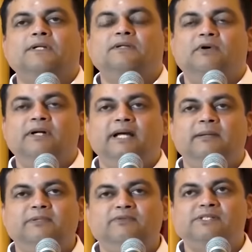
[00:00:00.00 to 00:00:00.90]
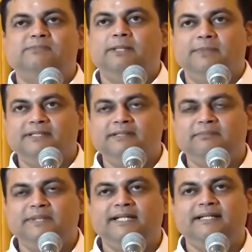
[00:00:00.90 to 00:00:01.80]
Now what happened was, my mother
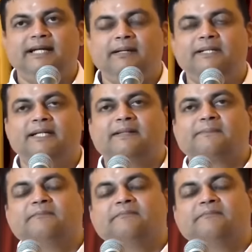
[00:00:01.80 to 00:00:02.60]
being a diabetic,